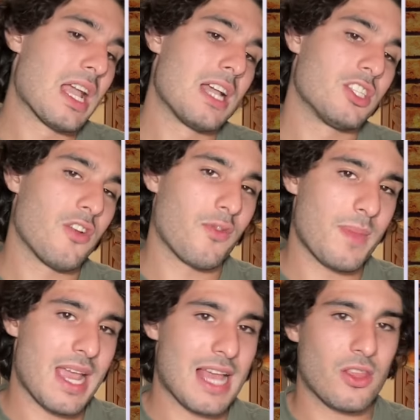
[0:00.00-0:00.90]
So for
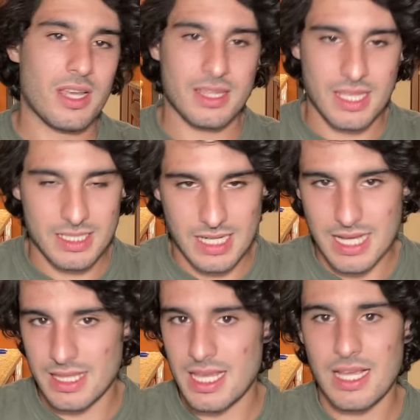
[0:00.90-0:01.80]
me, I look at this and I
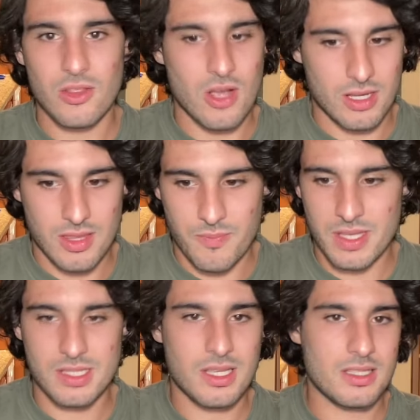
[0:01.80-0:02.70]
think, look, the
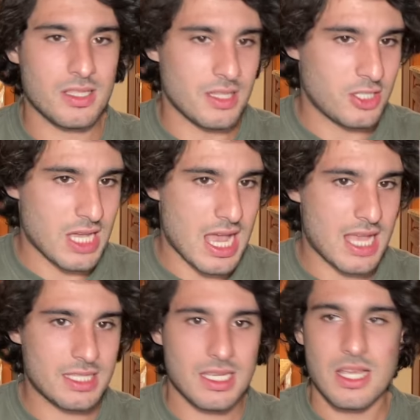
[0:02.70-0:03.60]
Pistons and the
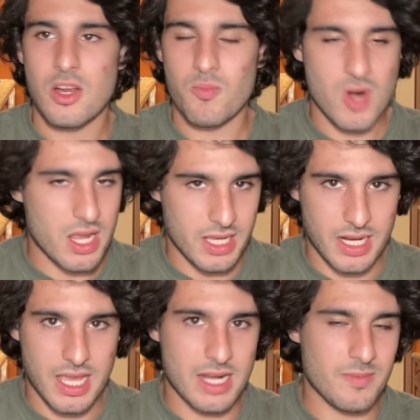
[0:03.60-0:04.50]
Jazz probably going to
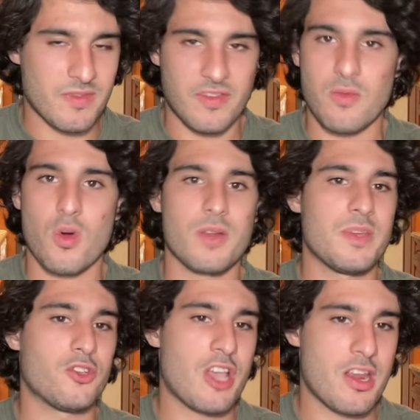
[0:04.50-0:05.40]
get him if he were to be
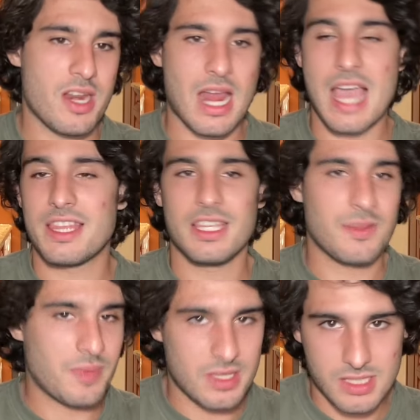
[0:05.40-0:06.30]
traded. I think the
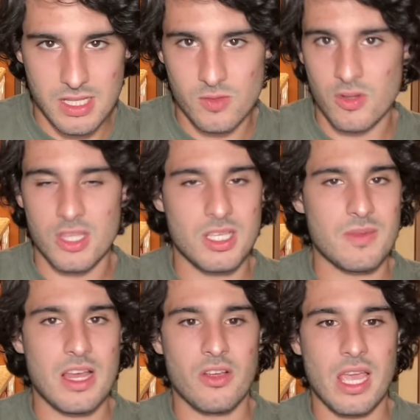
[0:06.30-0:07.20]
Pistons were the team
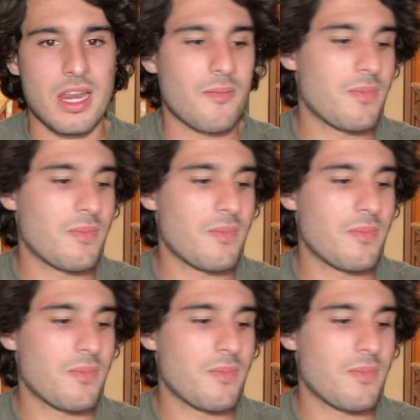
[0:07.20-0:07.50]
that will get him